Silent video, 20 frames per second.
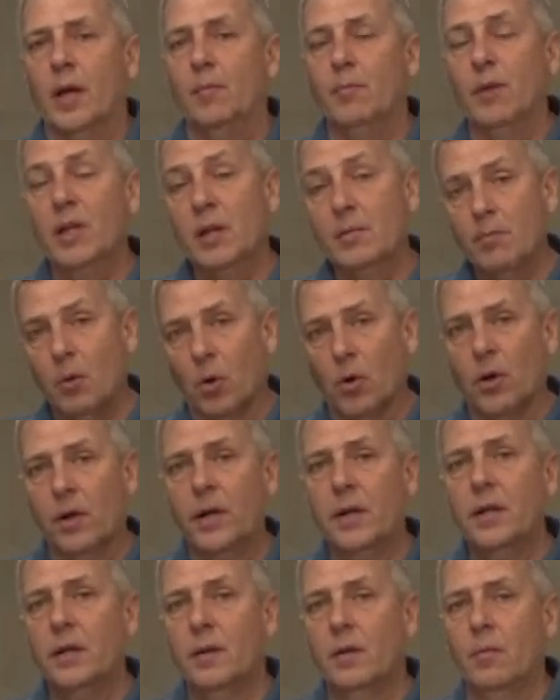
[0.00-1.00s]
MIDI
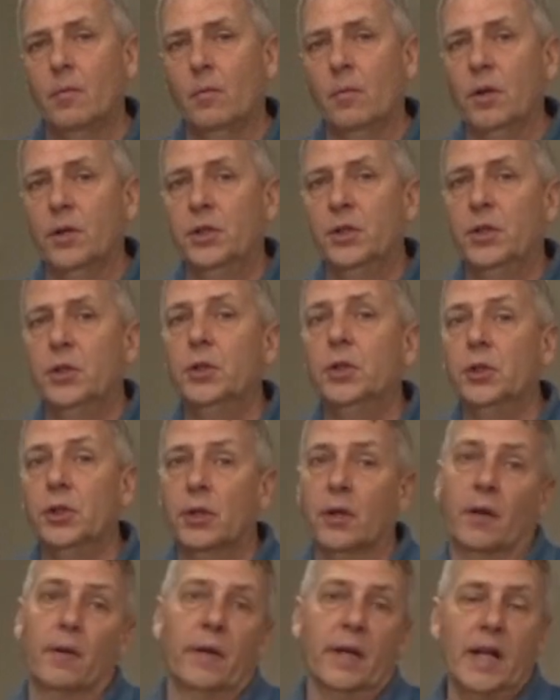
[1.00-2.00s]
board, which you should
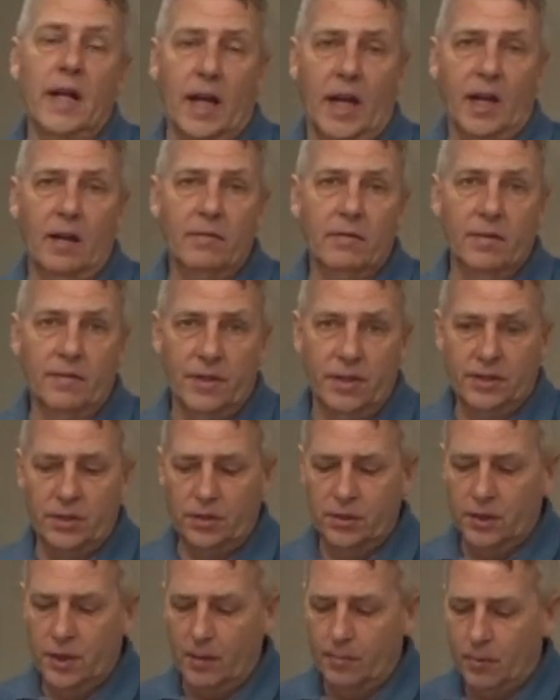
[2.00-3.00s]
already have if this
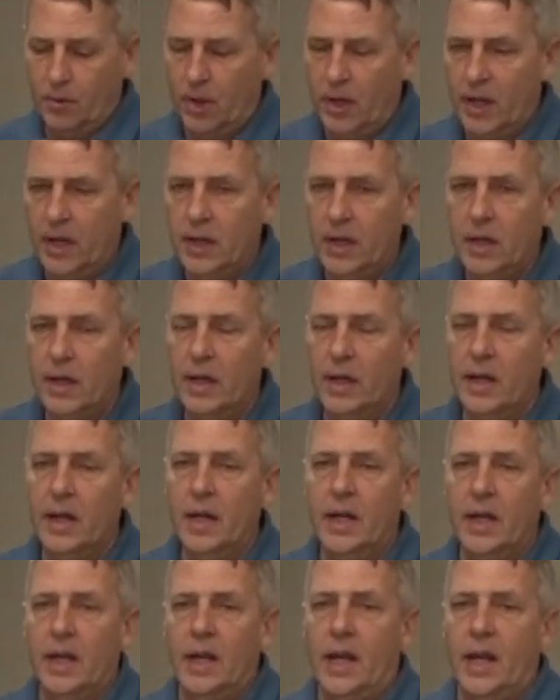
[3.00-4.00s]
is an upgrade,
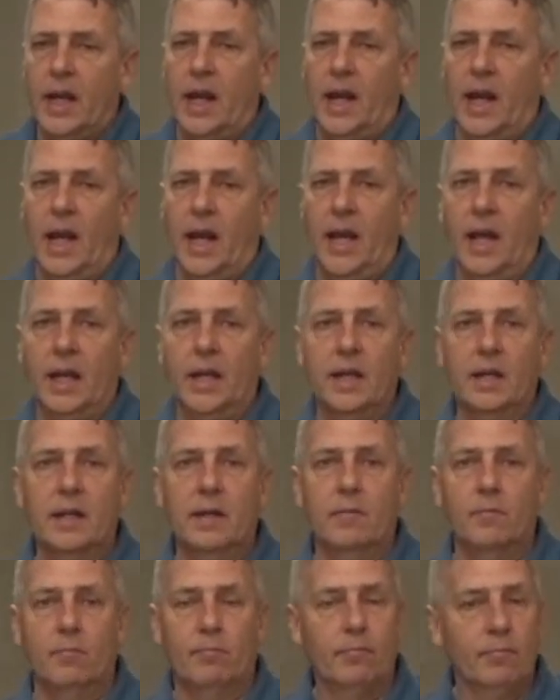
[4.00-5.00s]
and
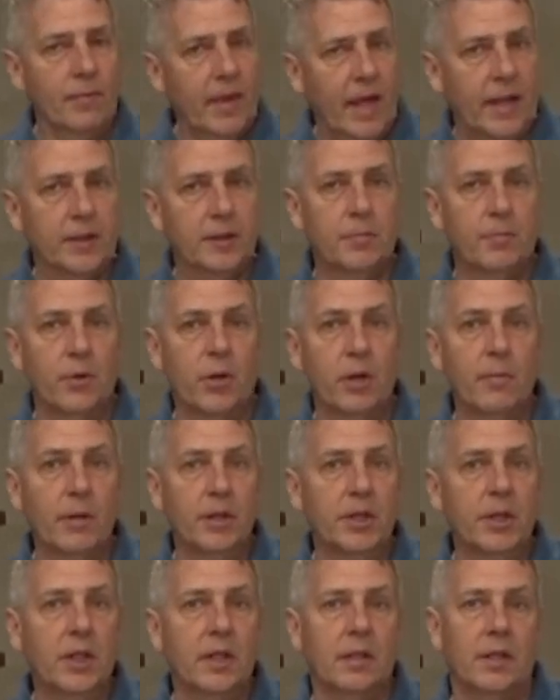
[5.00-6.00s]
that's pretty
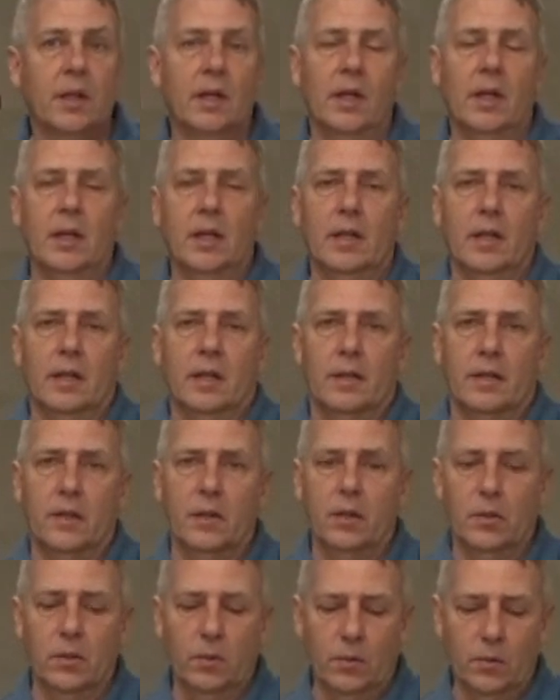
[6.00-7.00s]
much it.
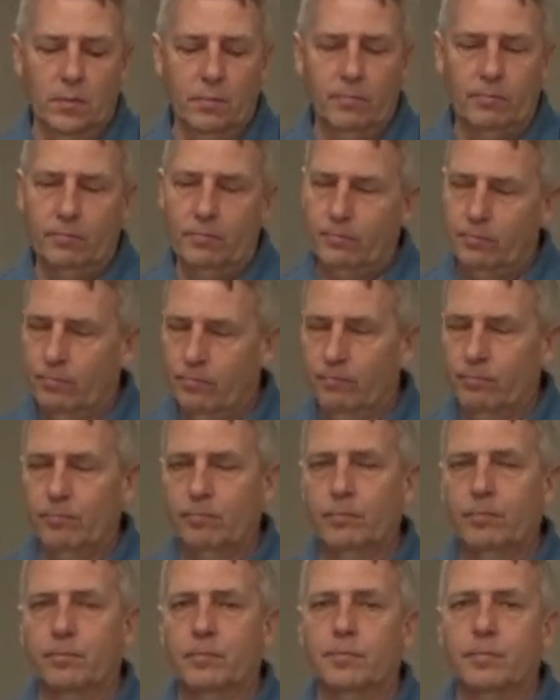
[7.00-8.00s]
You
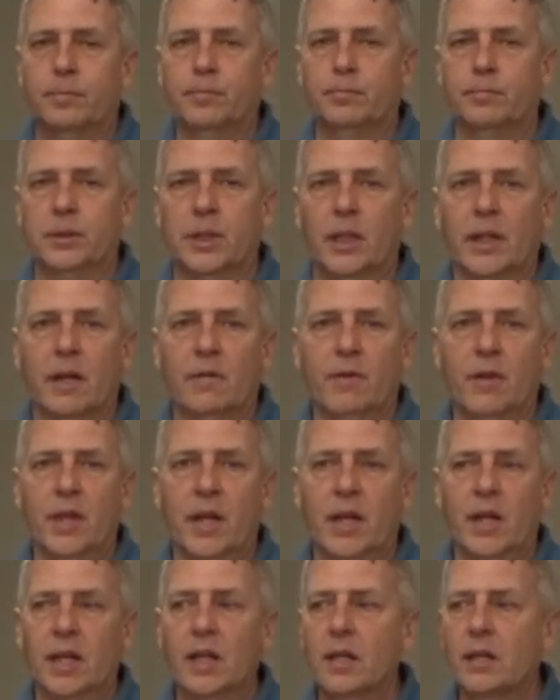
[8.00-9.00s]
plug
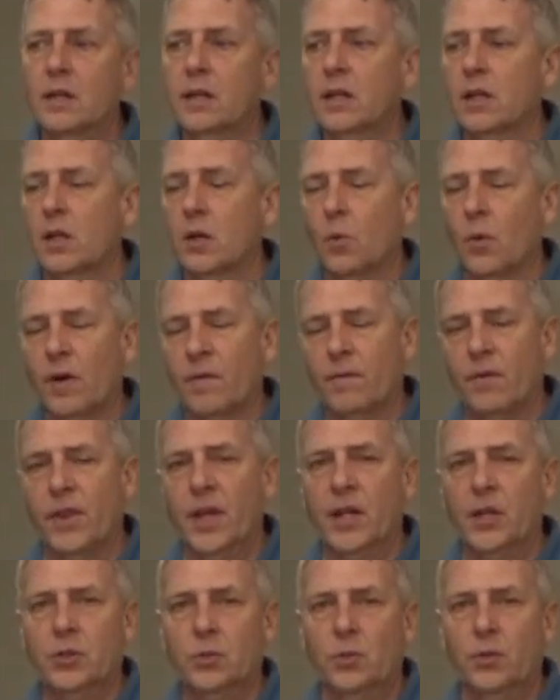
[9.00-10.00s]
everything in, you wait for
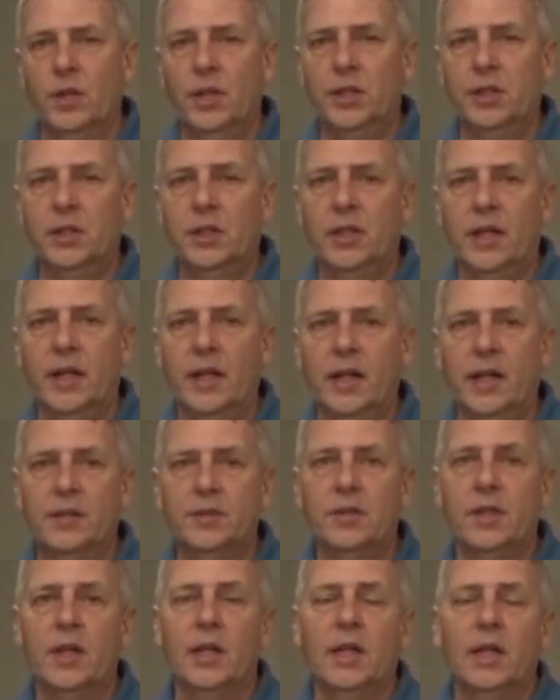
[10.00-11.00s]
things to
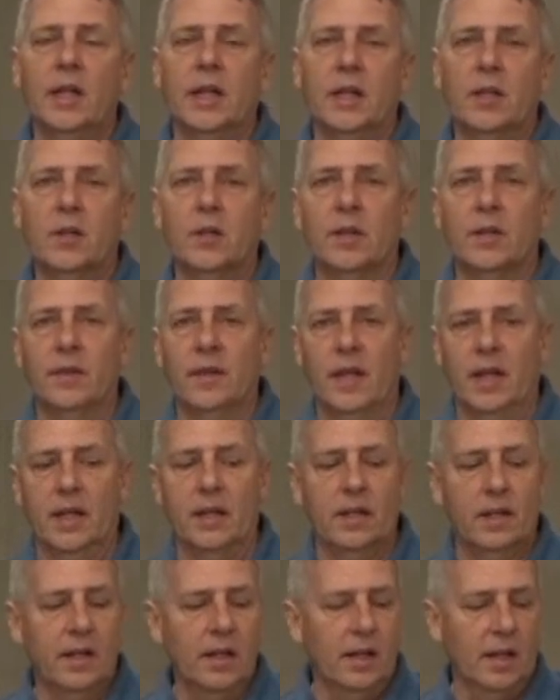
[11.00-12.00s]
initialize, you can
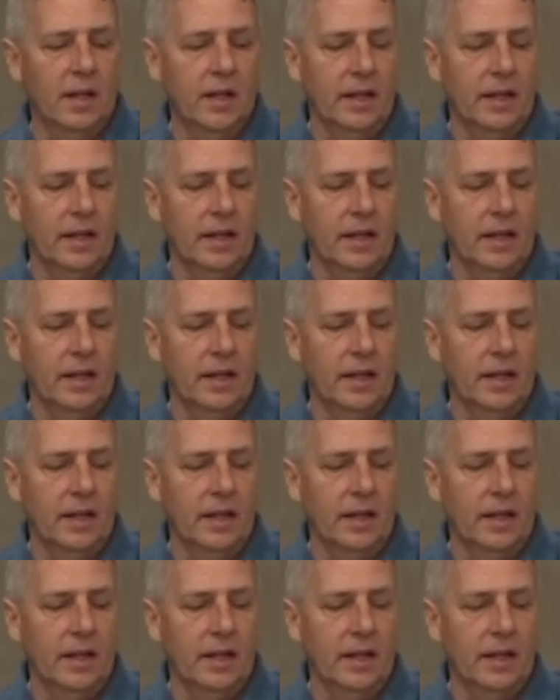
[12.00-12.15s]
then